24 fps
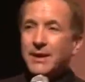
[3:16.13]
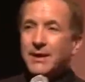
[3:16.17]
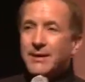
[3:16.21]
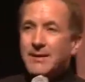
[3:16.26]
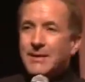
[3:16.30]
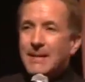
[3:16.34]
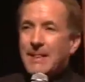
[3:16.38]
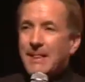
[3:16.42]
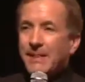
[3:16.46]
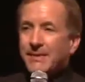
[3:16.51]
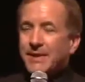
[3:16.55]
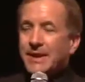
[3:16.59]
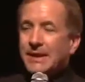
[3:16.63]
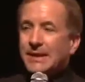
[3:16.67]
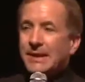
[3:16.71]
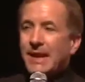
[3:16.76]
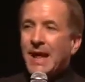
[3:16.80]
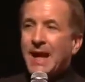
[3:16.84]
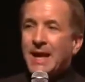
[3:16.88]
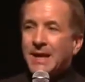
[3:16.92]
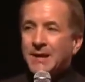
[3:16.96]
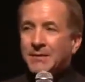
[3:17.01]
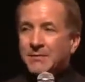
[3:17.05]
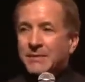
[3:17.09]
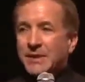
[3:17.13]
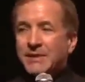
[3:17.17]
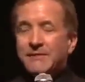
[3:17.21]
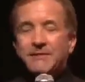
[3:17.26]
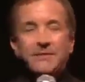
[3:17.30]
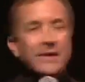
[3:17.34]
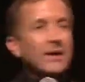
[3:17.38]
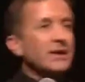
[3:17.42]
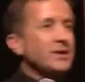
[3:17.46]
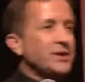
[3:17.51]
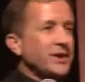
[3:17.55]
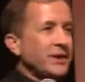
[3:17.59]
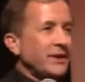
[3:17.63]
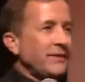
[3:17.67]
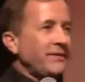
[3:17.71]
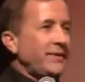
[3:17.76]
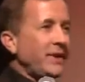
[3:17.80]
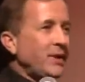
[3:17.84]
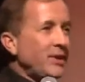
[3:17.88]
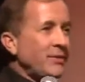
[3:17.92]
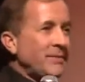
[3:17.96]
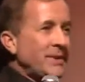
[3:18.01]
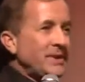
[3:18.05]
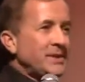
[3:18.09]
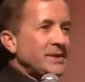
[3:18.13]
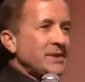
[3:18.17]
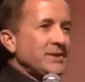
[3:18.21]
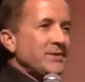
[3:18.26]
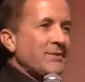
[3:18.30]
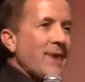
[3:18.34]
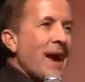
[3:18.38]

The Enlightenment vision of humans